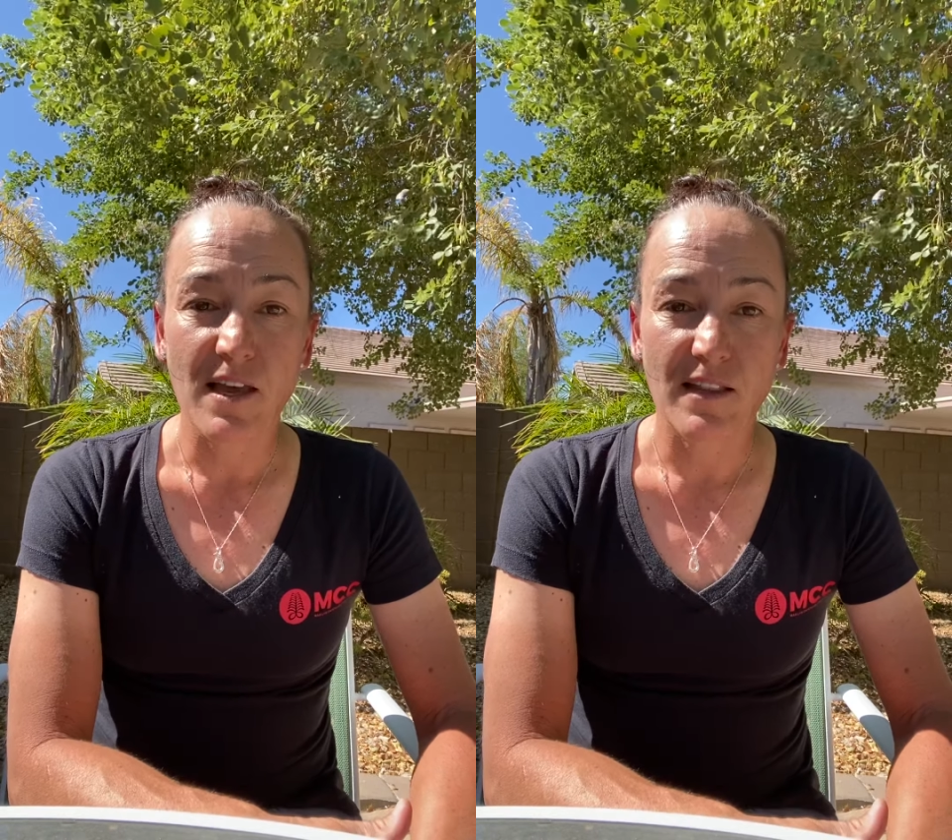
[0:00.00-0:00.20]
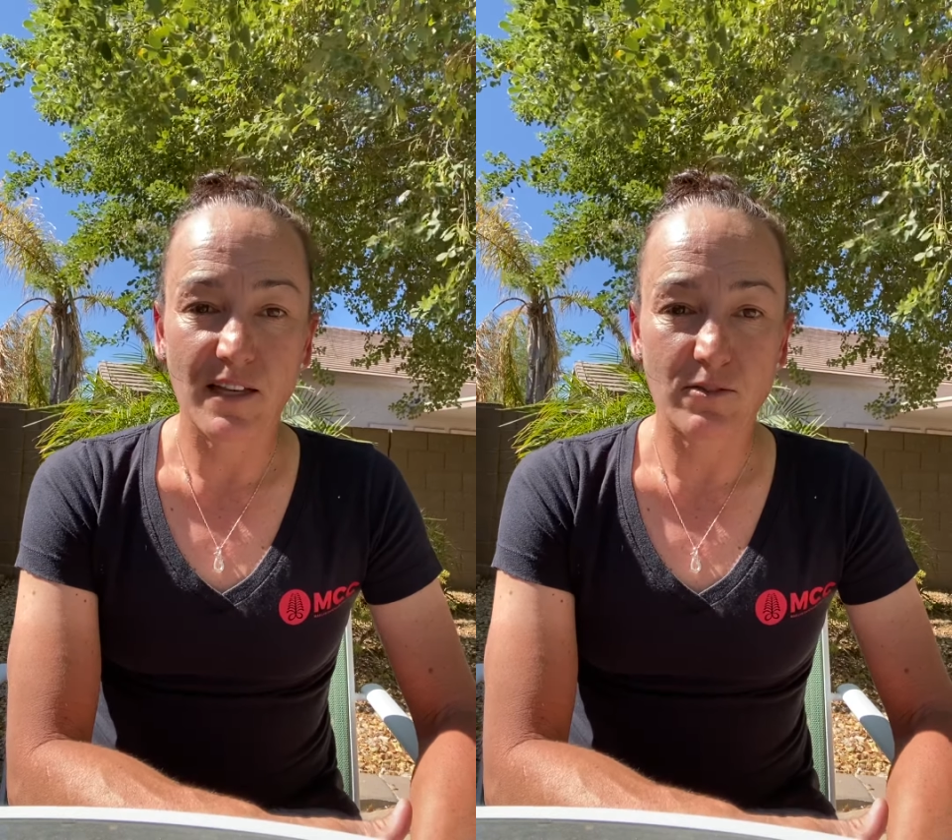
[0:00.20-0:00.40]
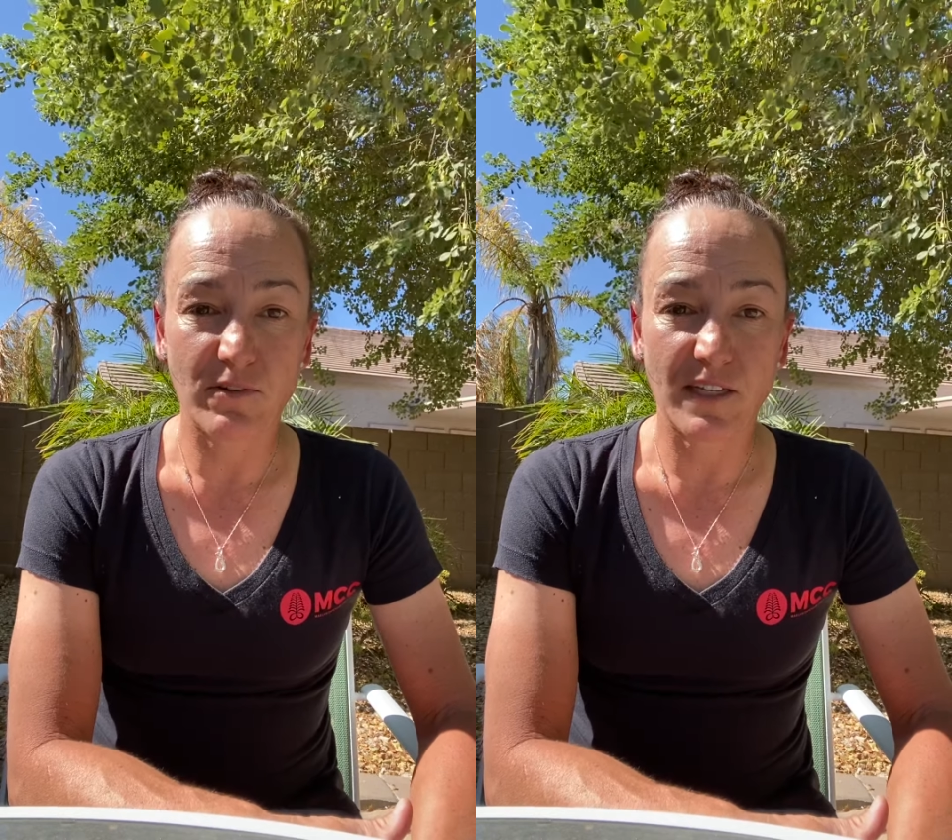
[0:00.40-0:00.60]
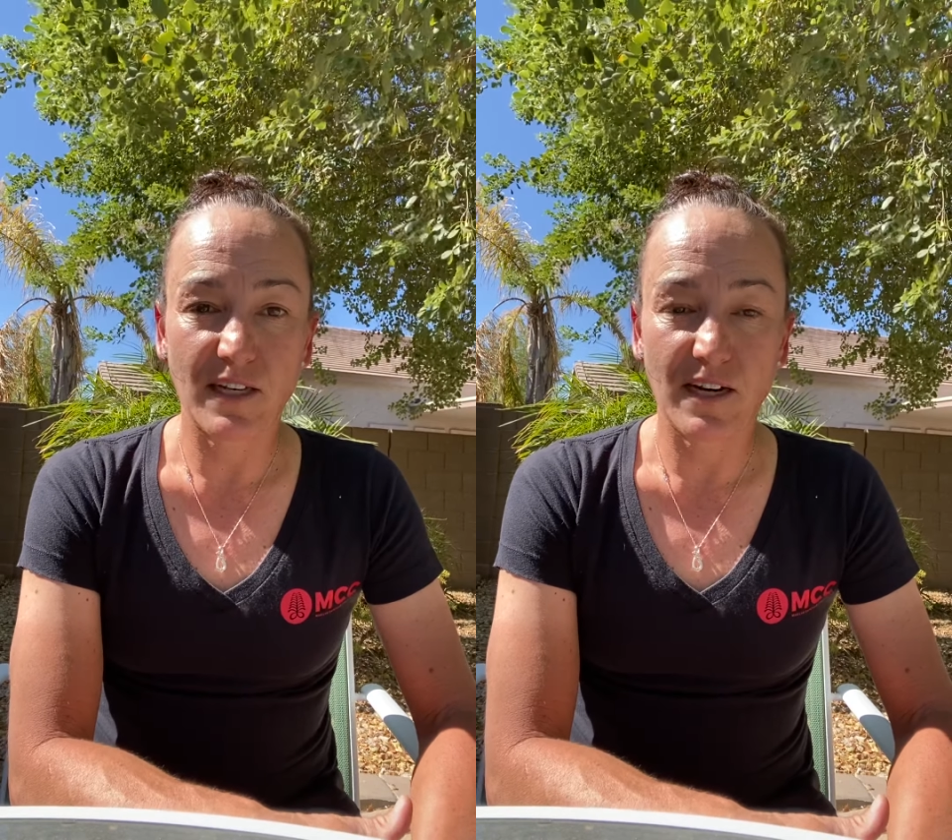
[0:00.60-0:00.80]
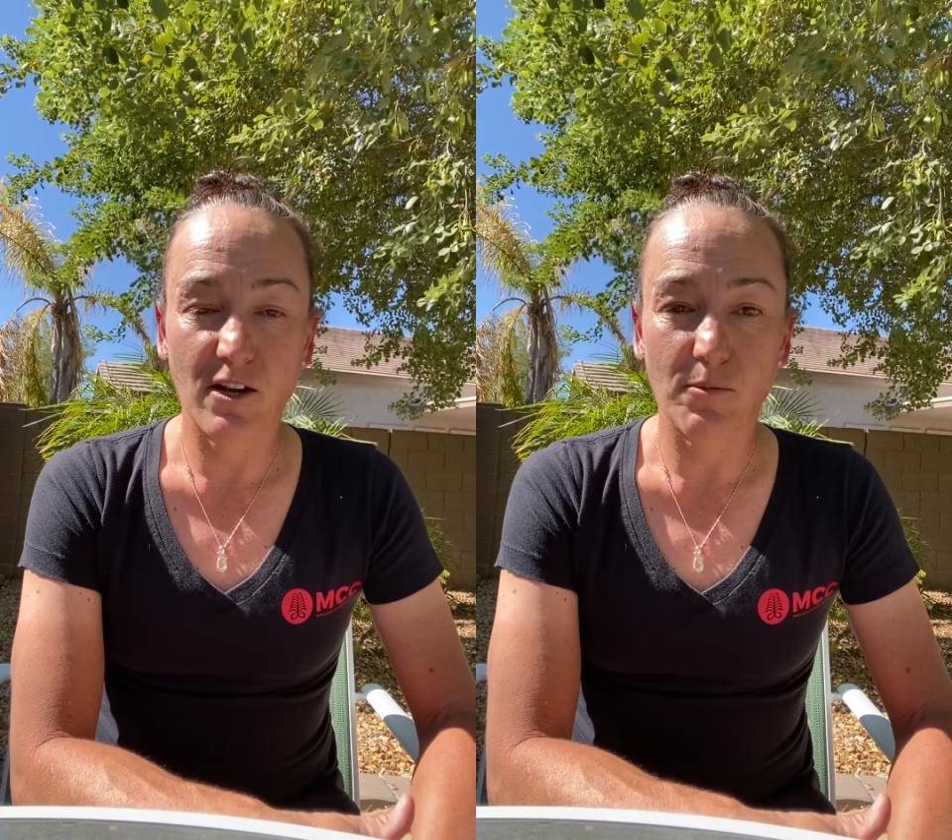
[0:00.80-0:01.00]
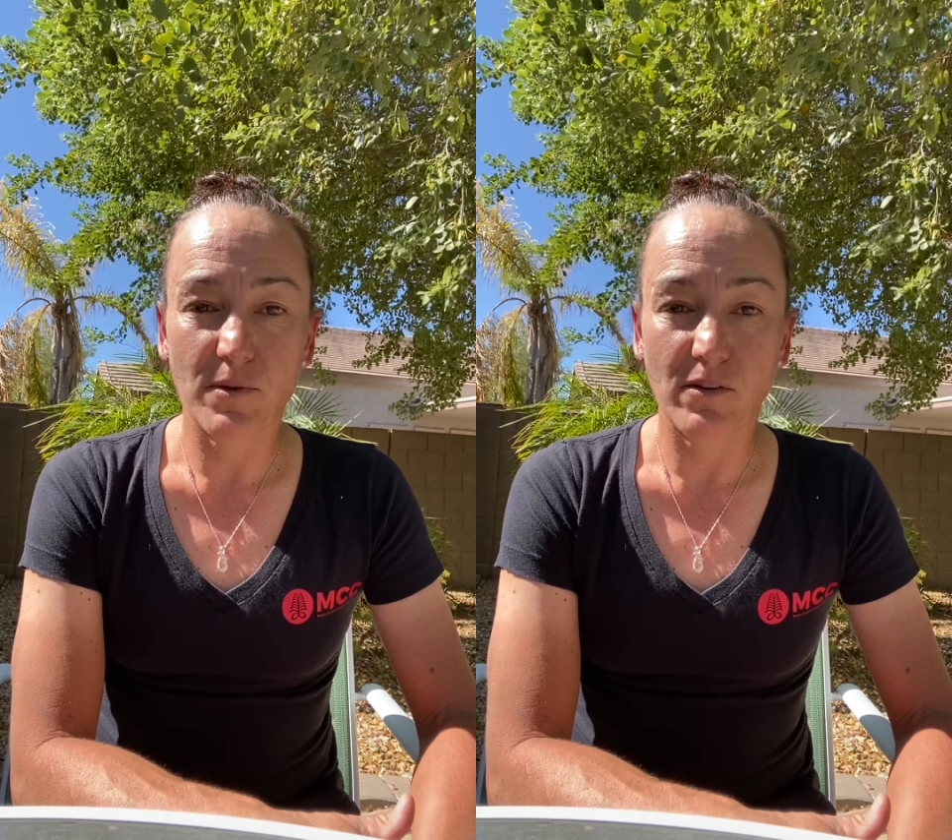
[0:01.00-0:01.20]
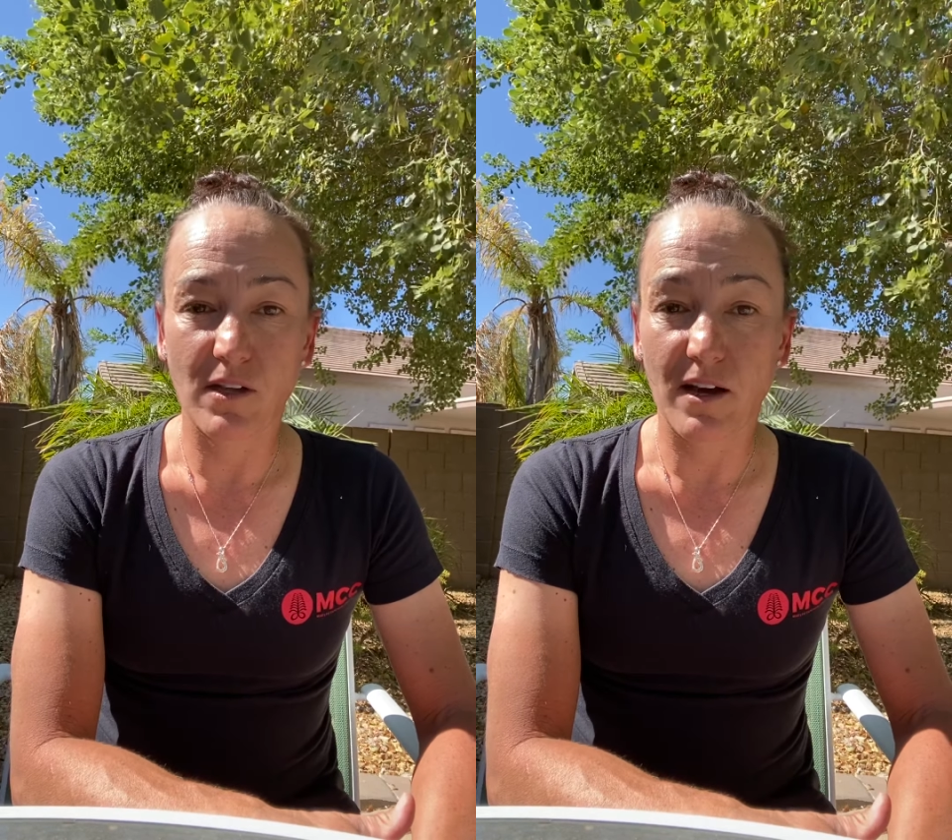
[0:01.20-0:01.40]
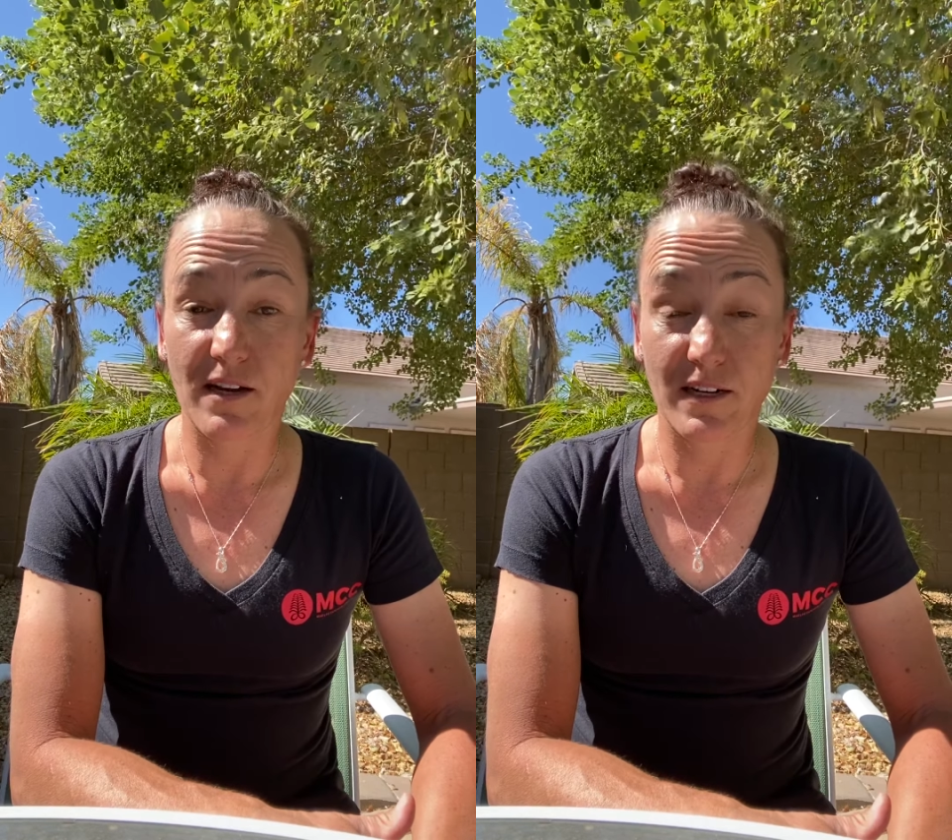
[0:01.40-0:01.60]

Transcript: That's really going to help you a lot.